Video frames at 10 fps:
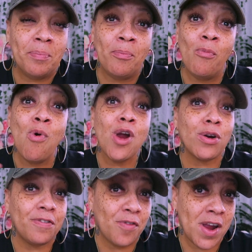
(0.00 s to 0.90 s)

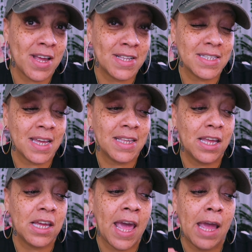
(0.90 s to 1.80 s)
work friends and
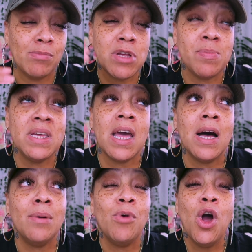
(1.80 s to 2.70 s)
then you came to
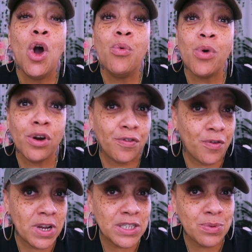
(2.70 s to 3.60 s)
become work
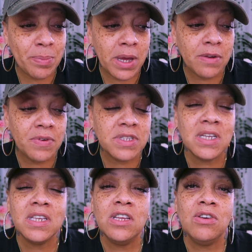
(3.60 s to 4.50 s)
friends with benefits
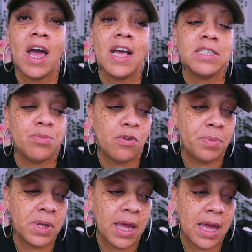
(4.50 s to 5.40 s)
and then you guys both
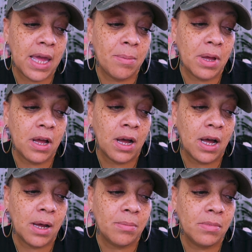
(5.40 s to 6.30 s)
became
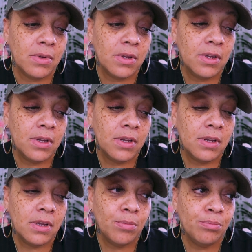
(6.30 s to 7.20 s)
um
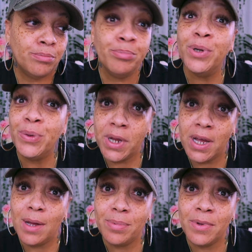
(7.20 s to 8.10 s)
booed
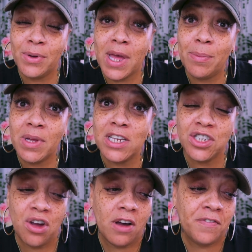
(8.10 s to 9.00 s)
up okay because
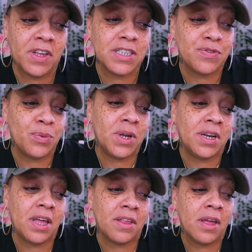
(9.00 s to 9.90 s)
you caught feelings for one
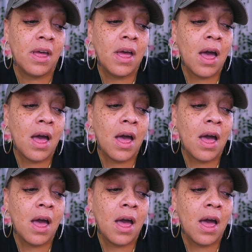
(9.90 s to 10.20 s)
another